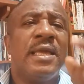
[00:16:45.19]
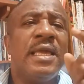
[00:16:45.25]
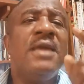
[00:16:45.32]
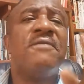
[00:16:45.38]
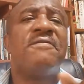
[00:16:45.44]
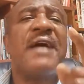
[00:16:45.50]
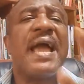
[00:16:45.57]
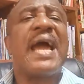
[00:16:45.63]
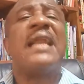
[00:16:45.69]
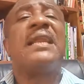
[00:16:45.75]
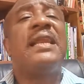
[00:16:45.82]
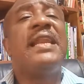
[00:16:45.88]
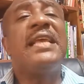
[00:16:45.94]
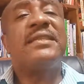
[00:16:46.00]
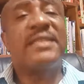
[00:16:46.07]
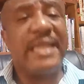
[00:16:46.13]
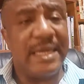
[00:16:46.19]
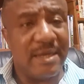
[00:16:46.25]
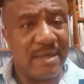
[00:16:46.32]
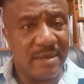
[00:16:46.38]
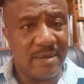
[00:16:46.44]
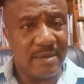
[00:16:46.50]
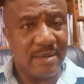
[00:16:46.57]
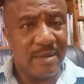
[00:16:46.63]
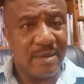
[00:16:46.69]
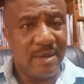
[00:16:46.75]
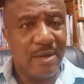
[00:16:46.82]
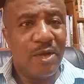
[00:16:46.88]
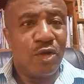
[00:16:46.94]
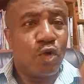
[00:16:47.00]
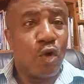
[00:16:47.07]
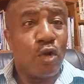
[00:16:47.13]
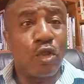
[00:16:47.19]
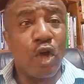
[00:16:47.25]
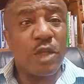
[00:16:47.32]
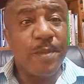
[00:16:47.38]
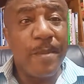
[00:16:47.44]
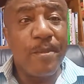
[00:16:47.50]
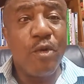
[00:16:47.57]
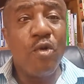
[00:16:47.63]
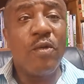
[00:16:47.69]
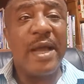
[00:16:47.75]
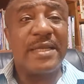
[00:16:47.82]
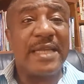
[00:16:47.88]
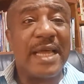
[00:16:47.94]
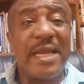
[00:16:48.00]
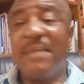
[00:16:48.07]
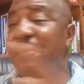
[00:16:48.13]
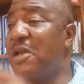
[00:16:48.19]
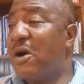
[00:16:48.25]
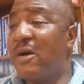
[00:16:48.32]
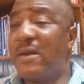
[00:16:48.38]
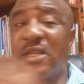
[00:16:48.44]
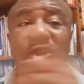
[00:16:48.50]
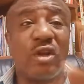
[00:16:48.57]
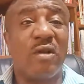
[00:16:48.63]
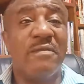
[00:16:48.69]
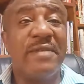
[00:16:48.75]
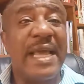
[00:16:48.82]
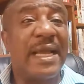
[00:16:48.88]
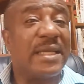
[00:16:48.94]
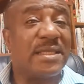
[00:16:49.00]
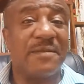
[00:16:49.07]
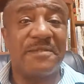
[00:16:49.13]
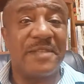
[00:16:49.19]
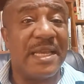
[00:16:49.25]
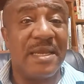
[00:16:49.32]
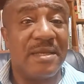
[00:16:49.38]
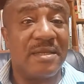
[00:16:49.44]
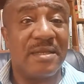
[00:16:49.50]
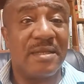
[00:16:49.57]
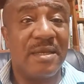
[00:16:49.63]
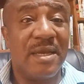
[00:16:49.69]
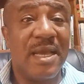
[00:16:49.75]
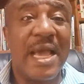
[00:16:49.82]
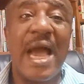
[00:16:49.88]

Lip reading: If I had listened to those people who were telling me all these sort of negative things,